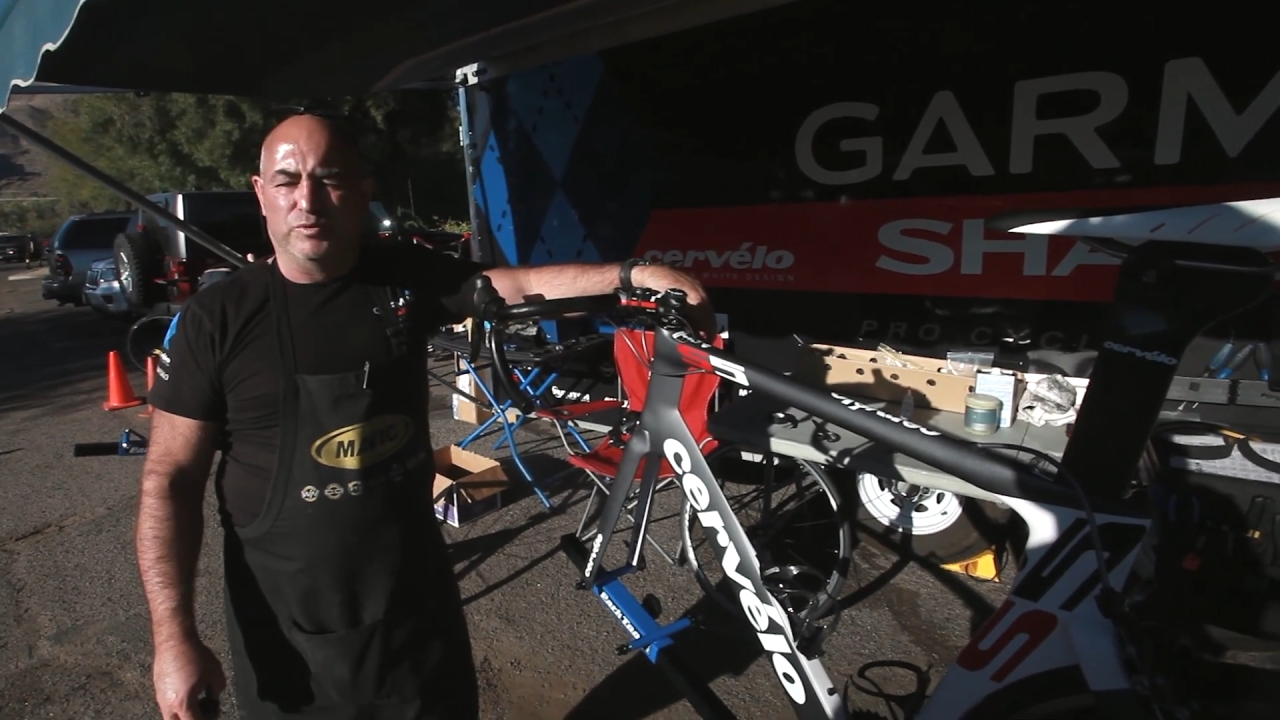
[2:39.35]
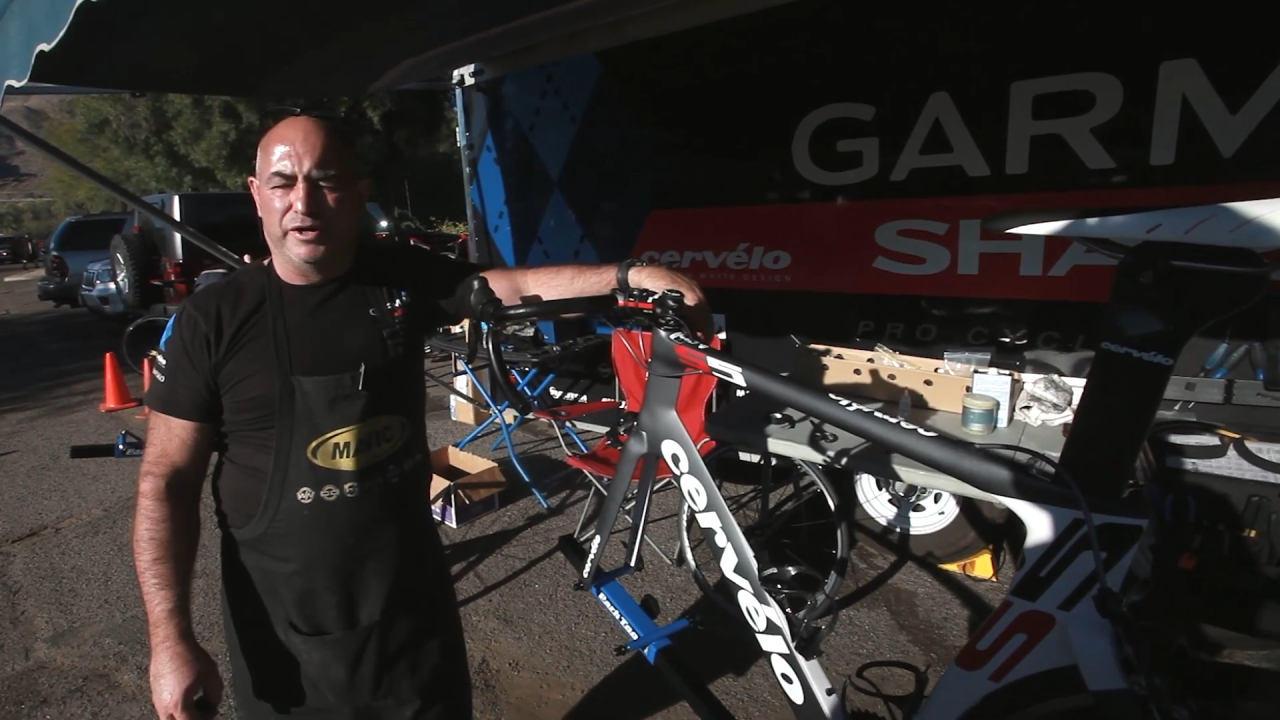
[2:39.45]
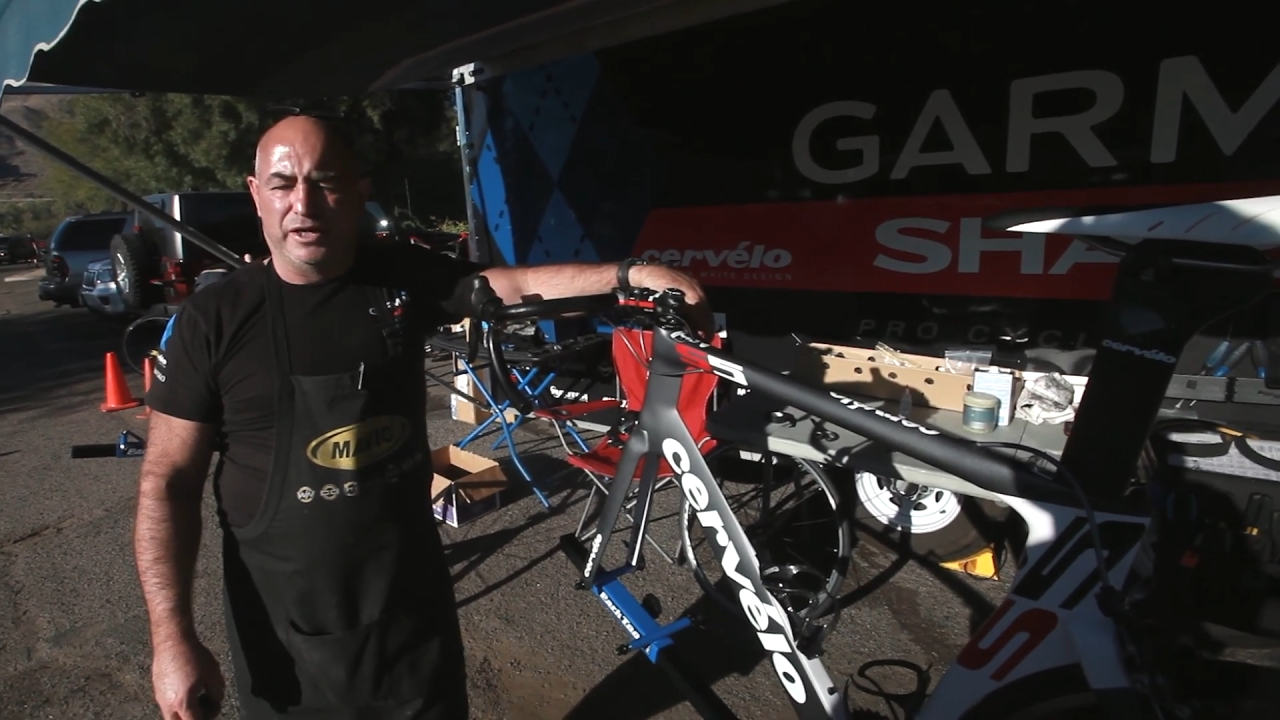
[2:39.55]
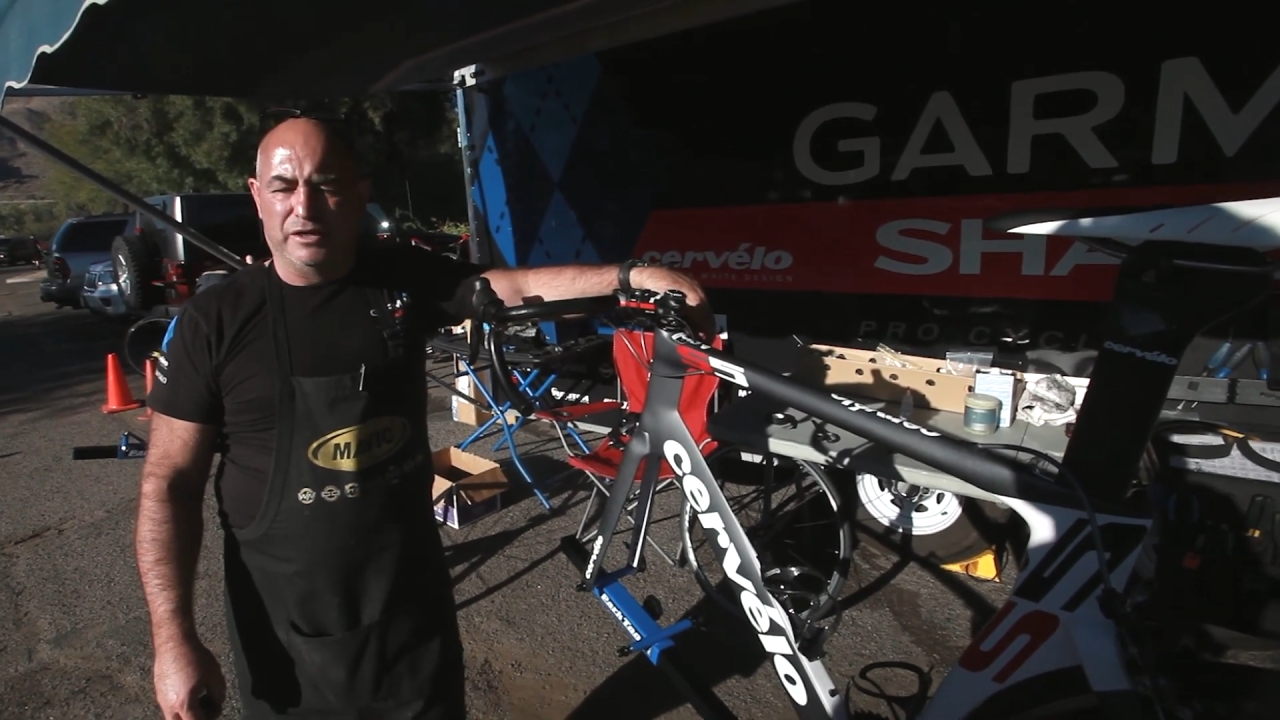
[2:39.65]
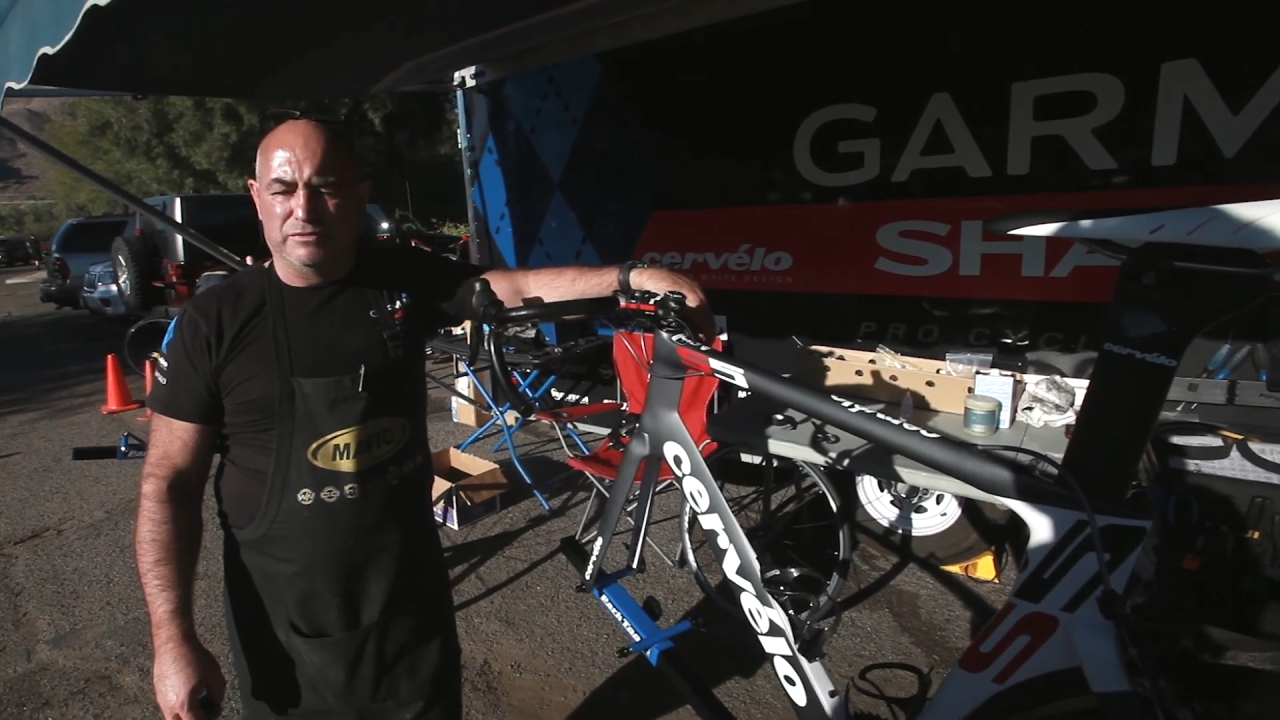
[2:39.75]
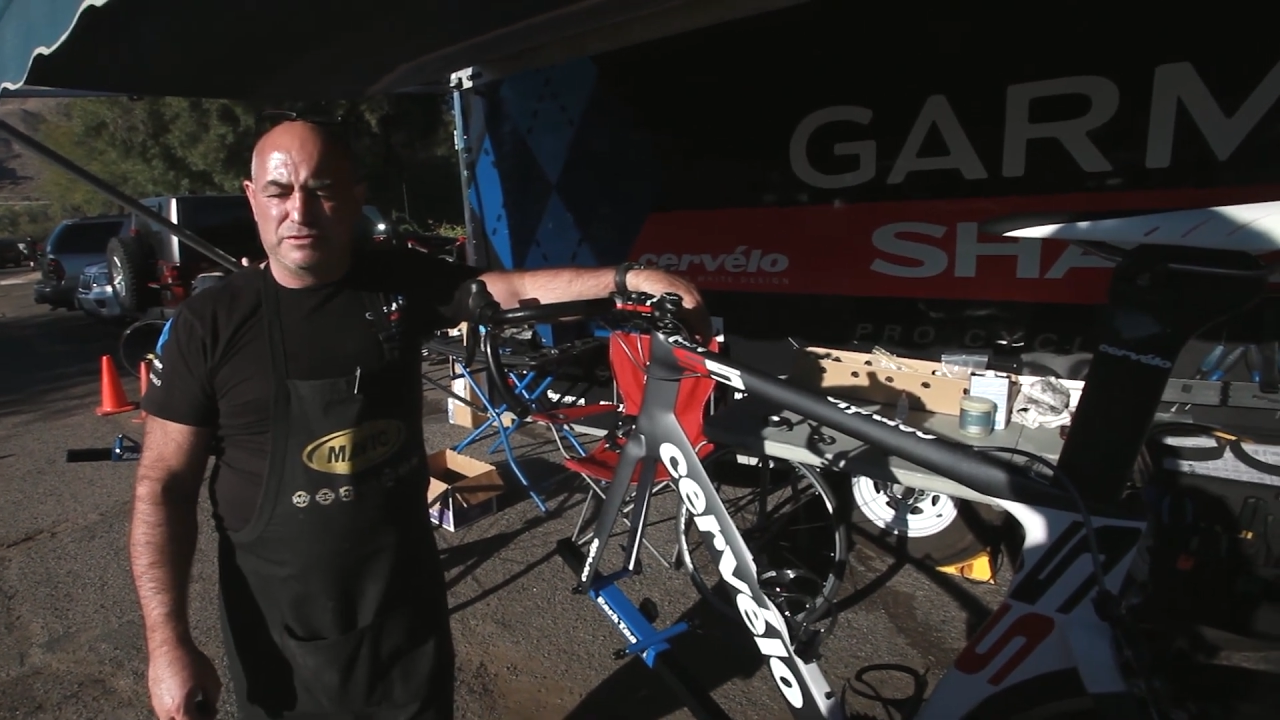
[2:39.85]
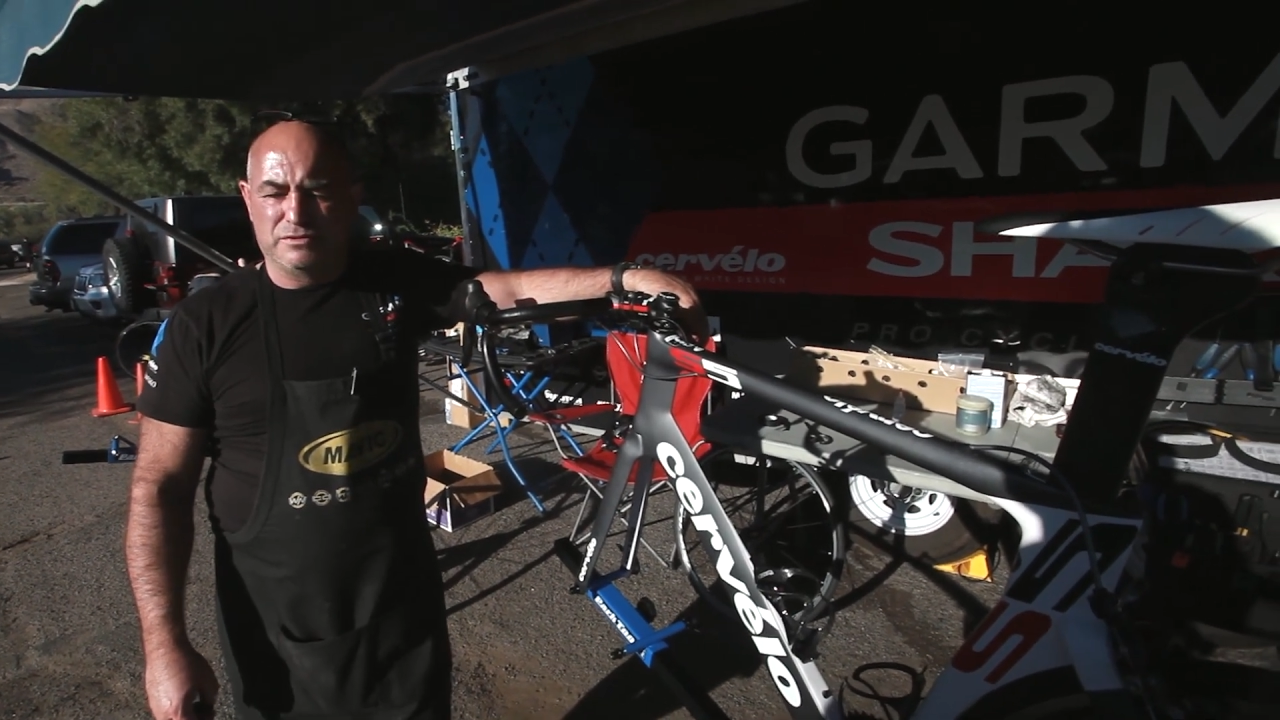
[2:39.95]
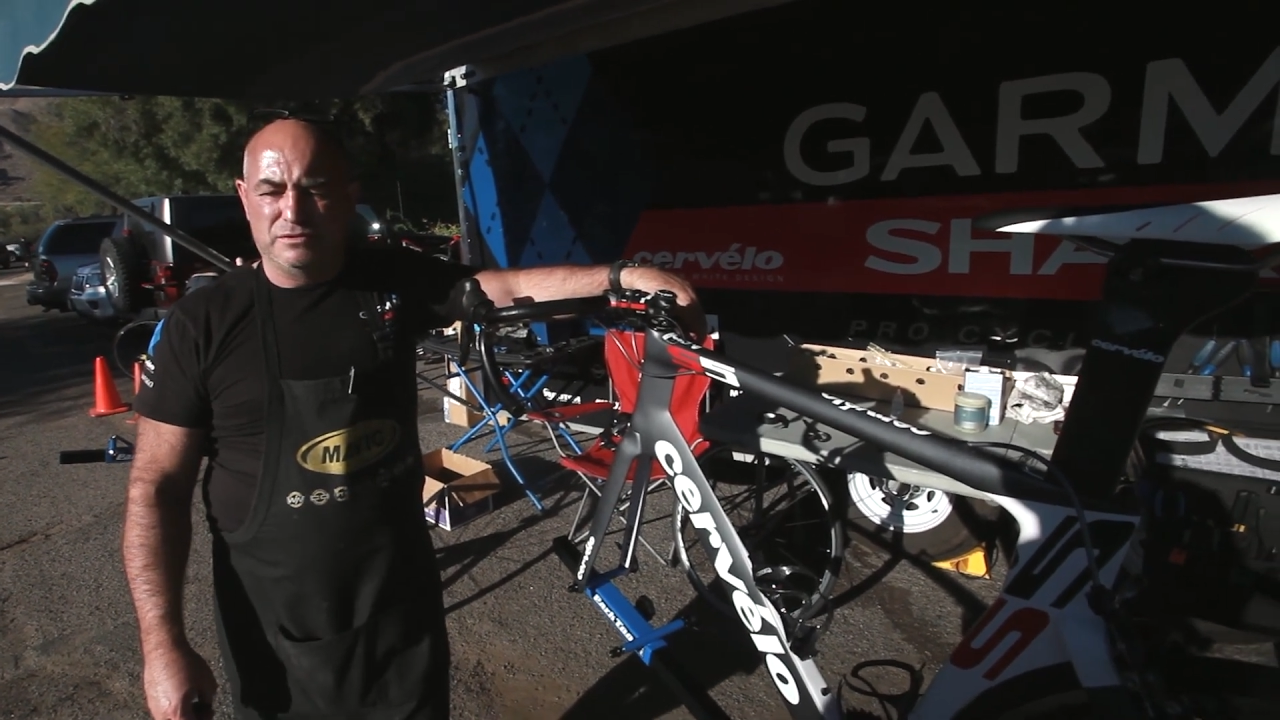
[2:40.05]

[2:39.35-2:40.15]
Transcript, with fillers: warehouse,